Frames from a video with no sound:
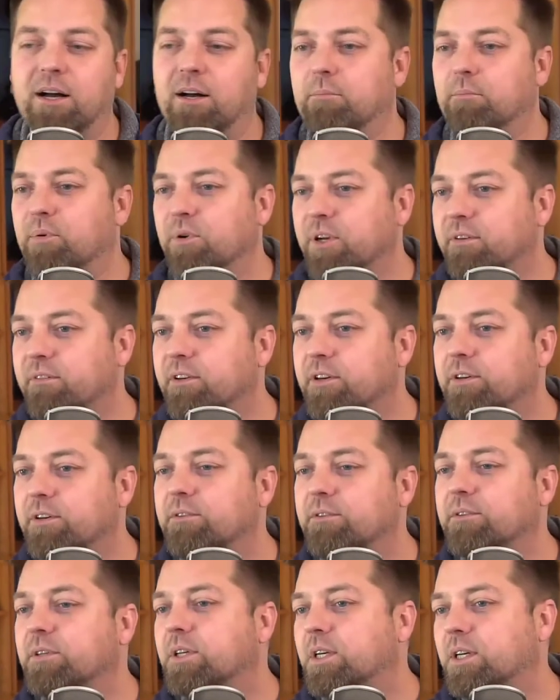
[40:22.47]
preview
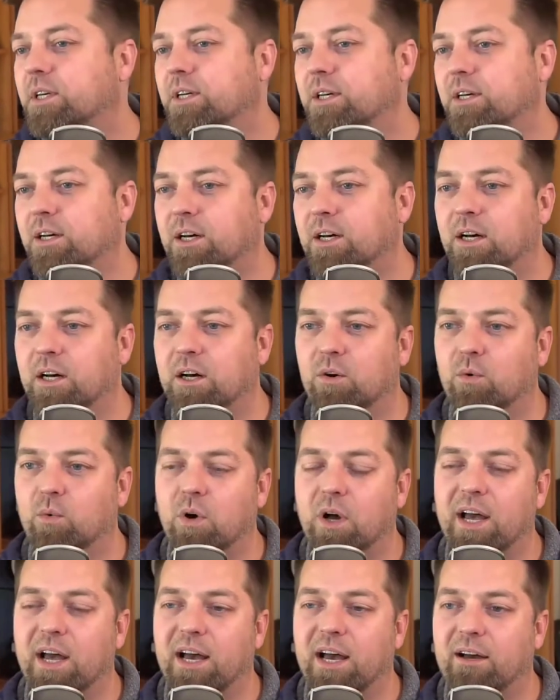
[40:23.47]

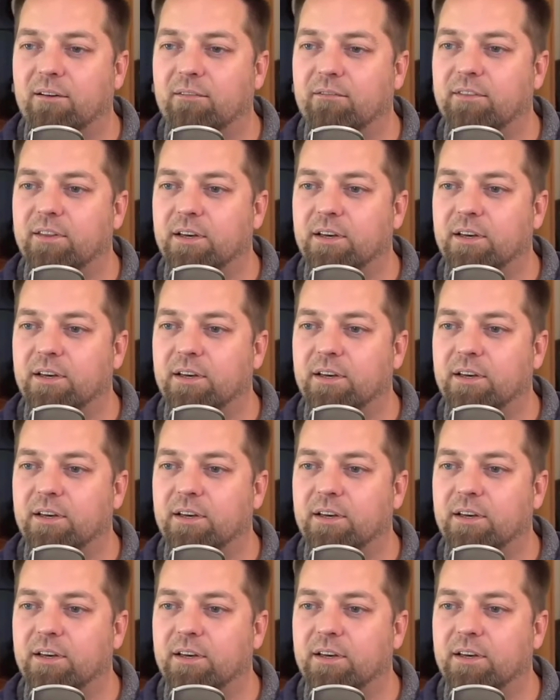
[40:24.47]
will have